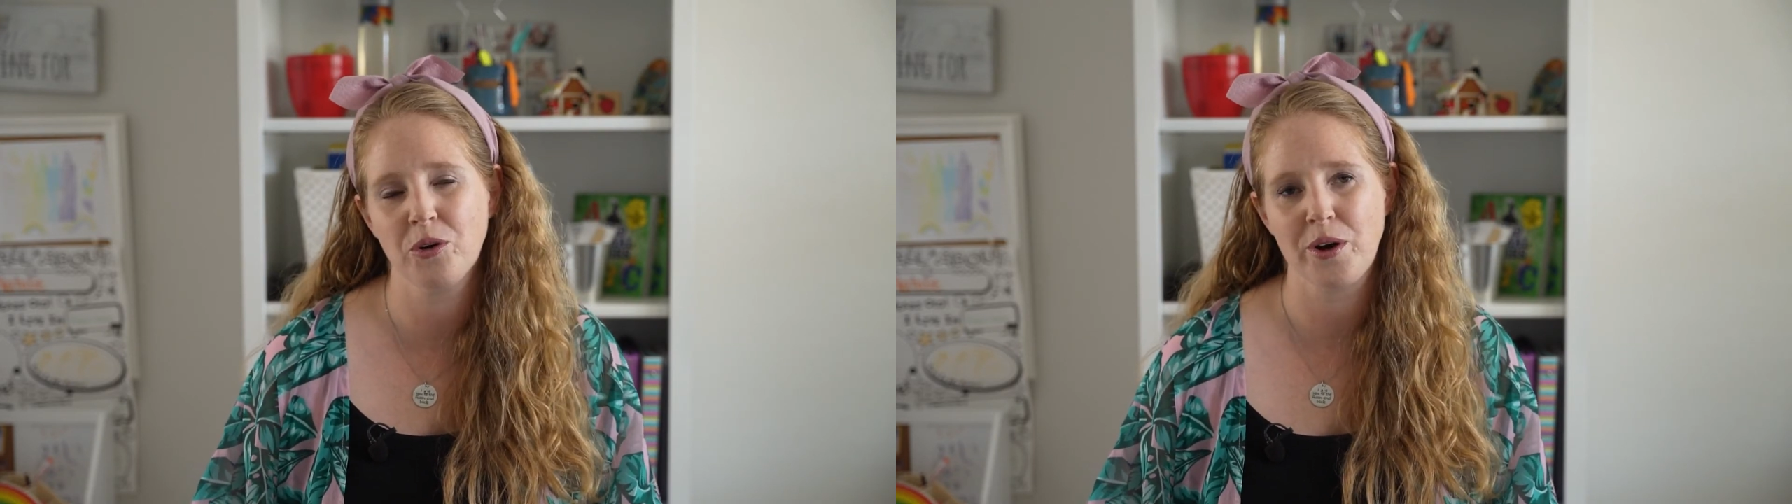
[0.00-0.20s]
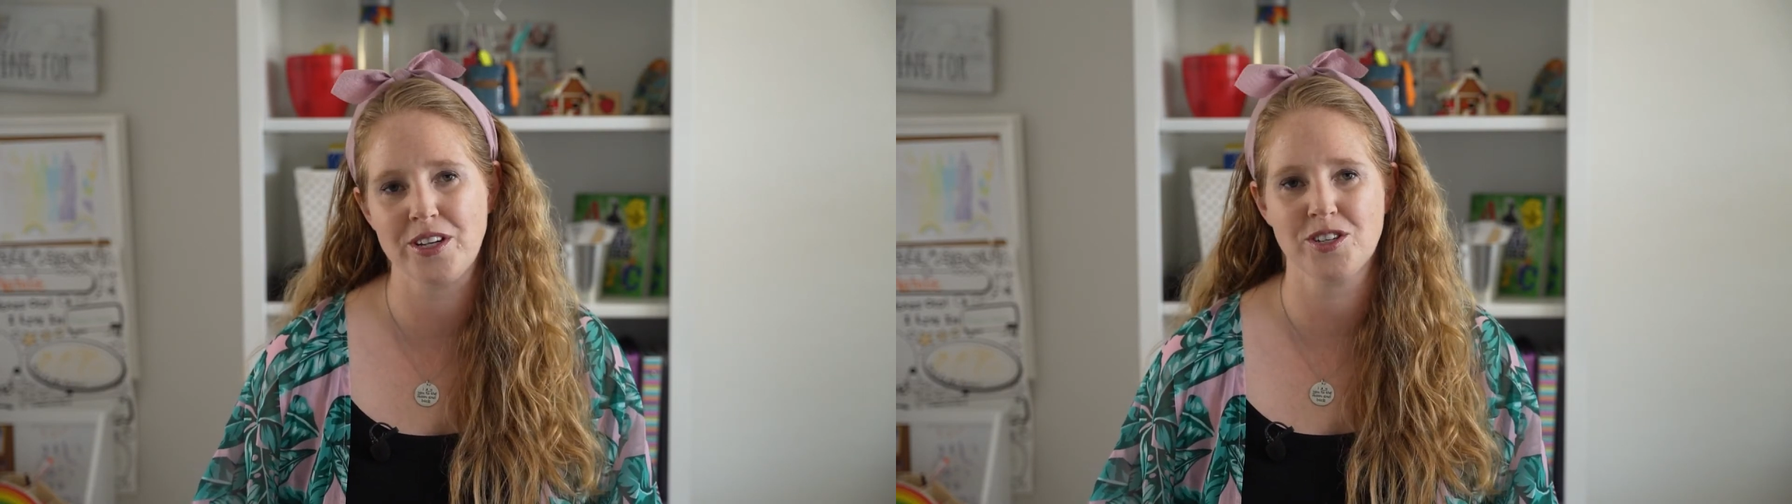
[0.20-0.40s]

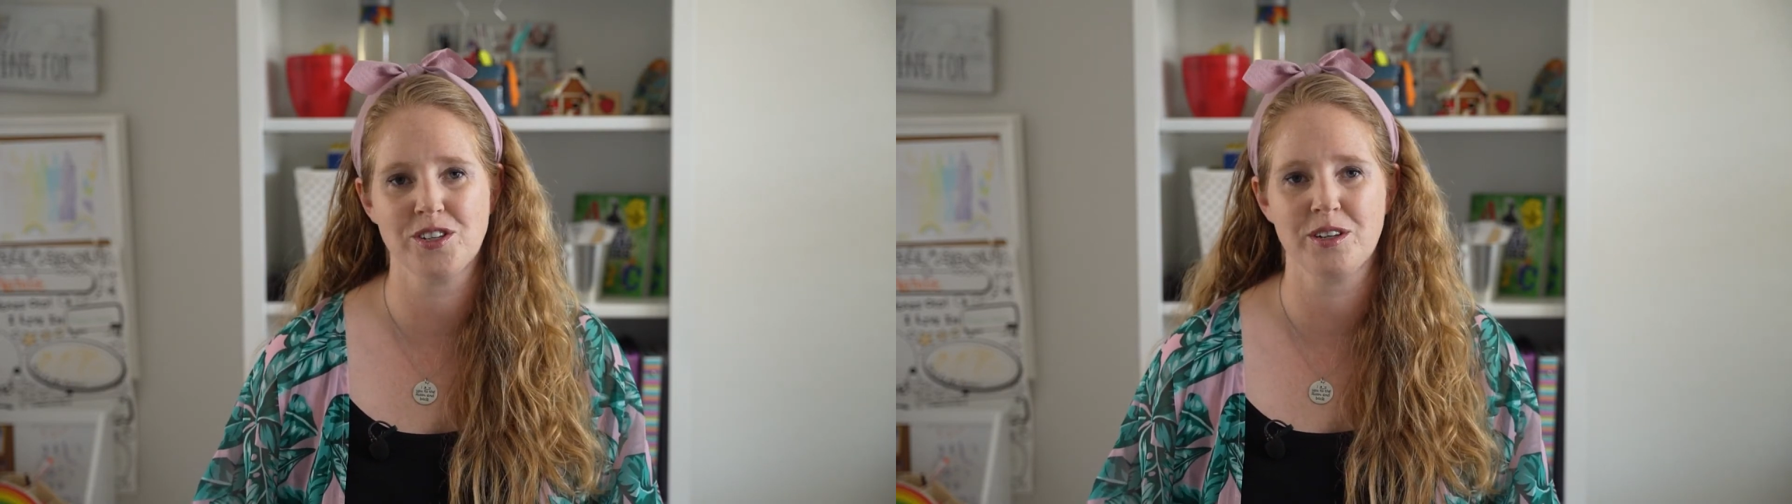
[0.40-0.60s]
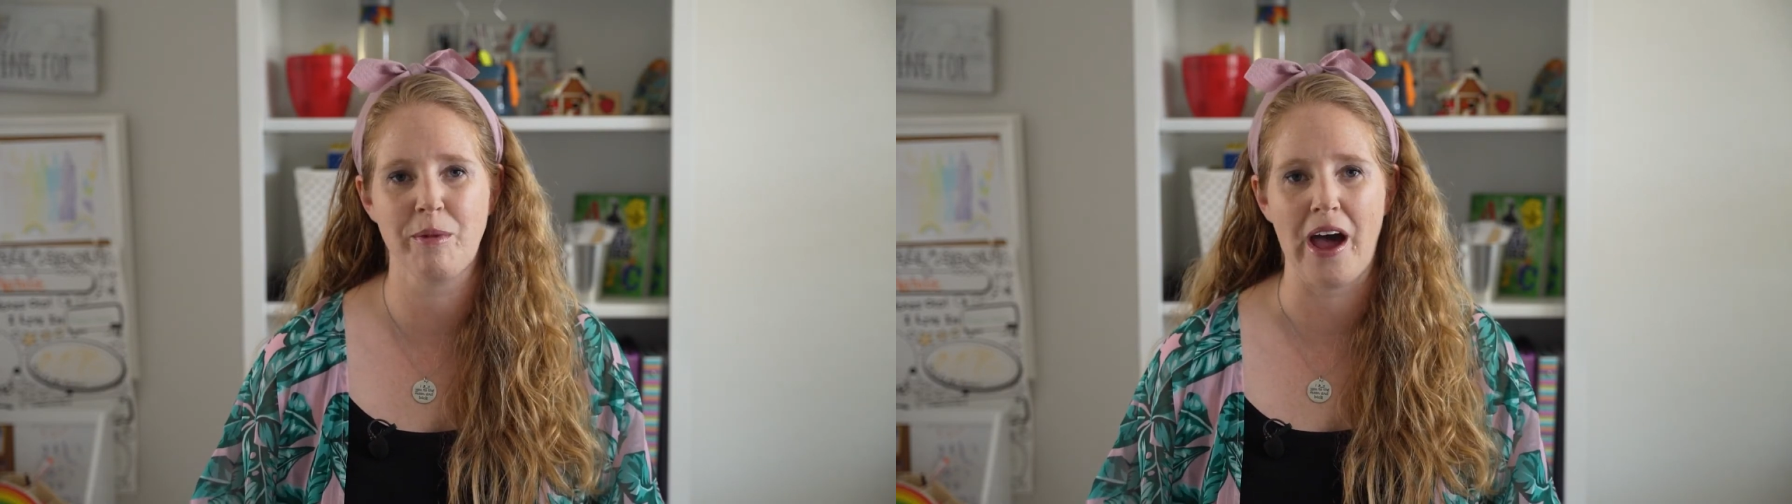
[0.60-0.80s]
going to
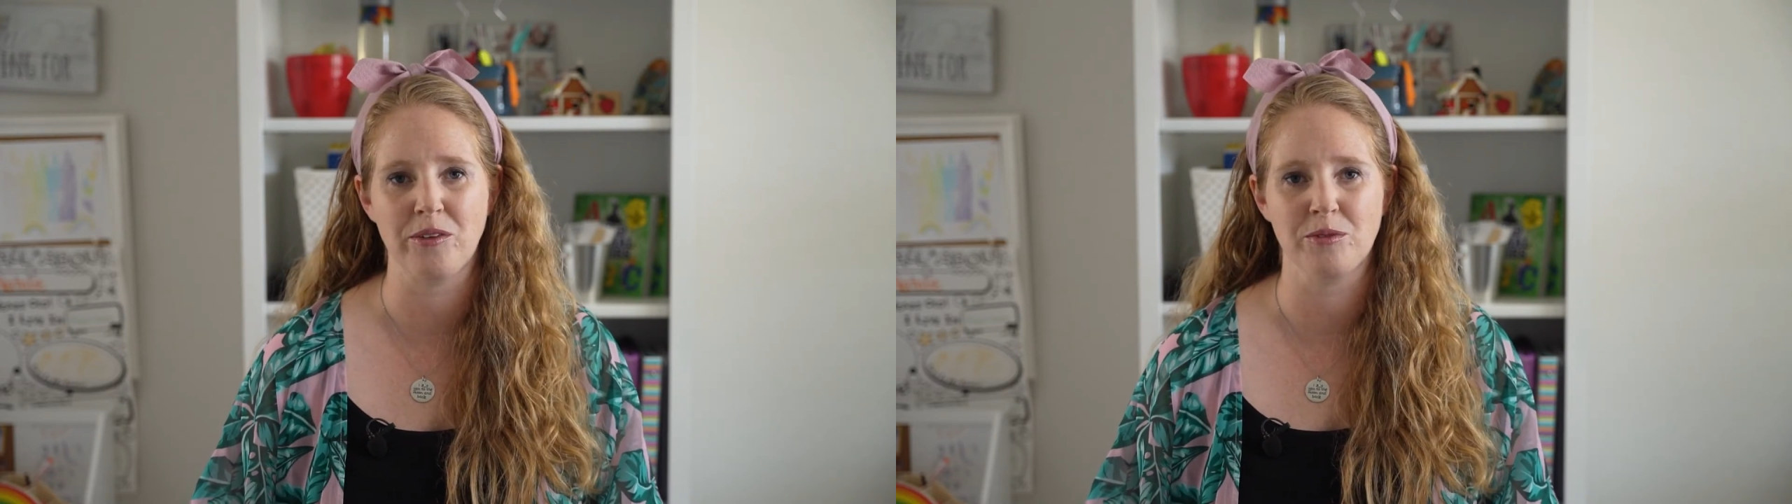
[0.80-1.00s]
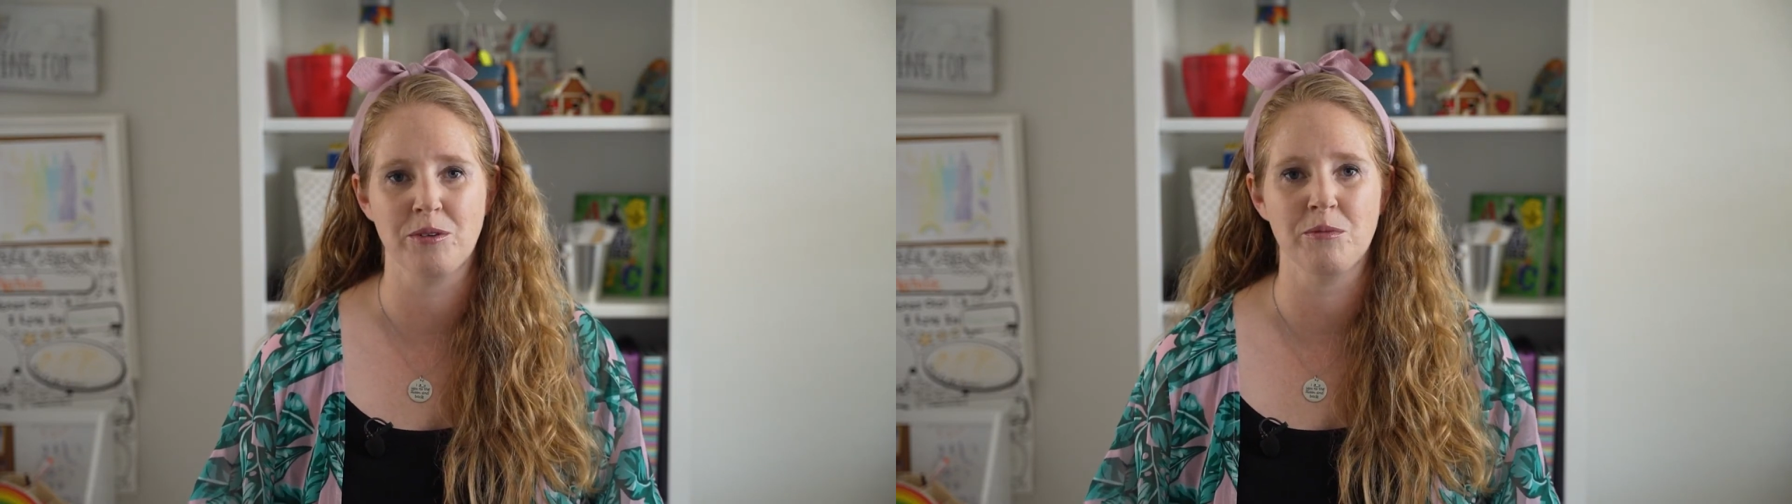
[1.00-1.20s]
the
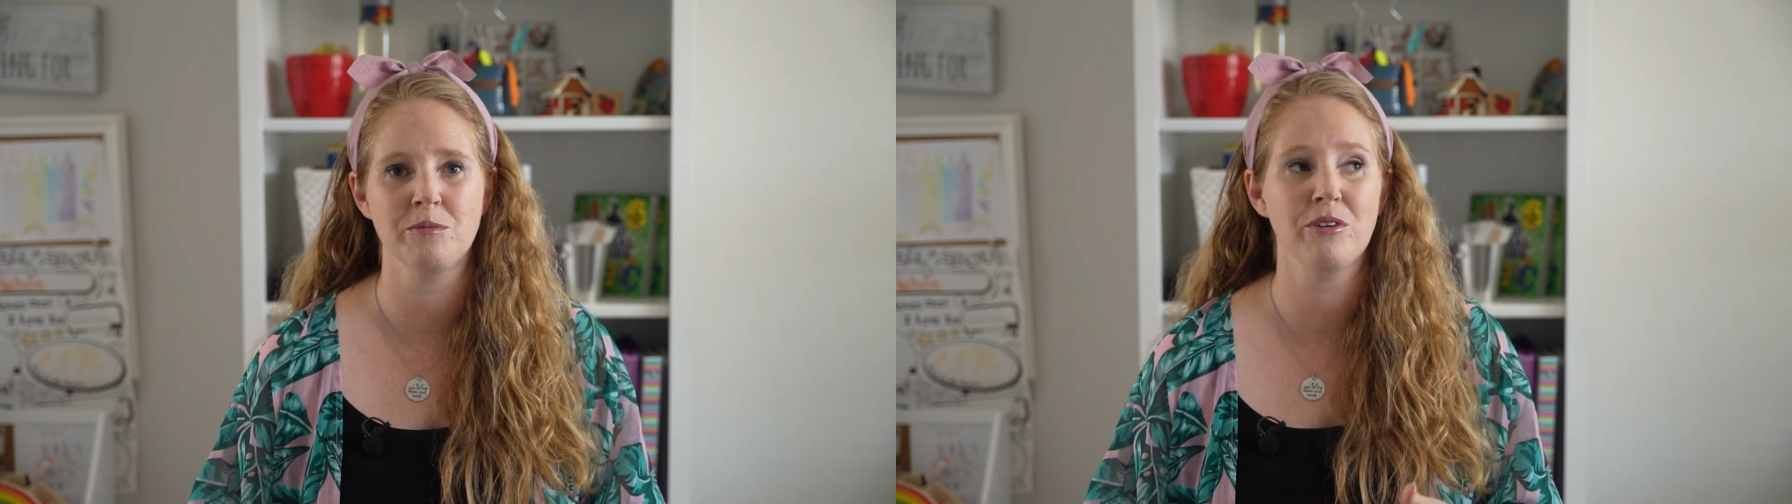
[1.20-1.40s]
bathroom